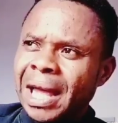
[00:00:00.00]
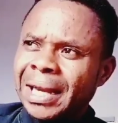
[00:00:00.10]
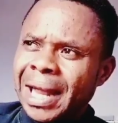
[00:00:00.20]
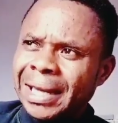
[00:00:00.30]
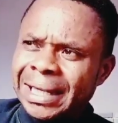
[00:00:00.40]

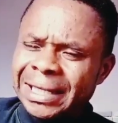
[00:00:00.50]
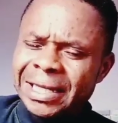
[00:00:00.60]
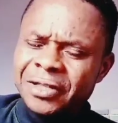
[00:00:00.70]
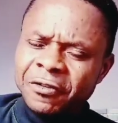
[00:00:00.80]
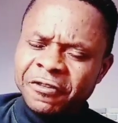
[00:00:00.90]
and I
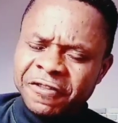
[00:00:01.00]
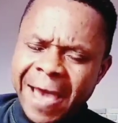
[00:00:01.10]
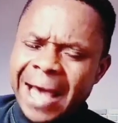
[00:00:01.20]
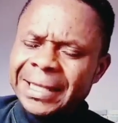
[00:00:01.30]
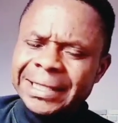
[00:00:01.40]
needed to
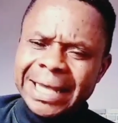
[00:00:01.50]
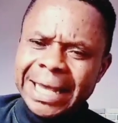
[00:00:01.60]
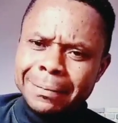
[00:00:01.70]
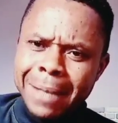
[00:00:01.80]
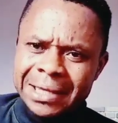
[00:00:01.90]

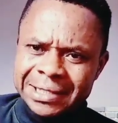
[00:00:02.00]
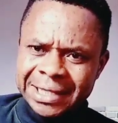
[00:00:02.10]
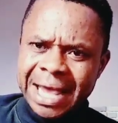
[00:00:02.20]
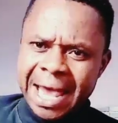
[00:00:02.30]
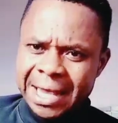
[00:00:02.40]
validate my
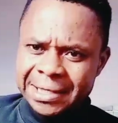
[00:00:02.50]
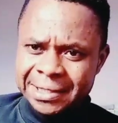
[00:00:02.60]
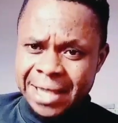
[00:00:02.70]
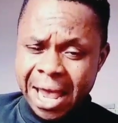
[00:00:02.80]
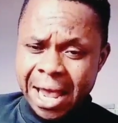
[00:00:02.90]
stance
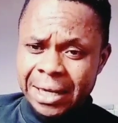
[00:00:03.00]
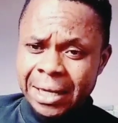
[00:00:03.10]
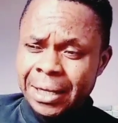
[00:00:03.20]
that,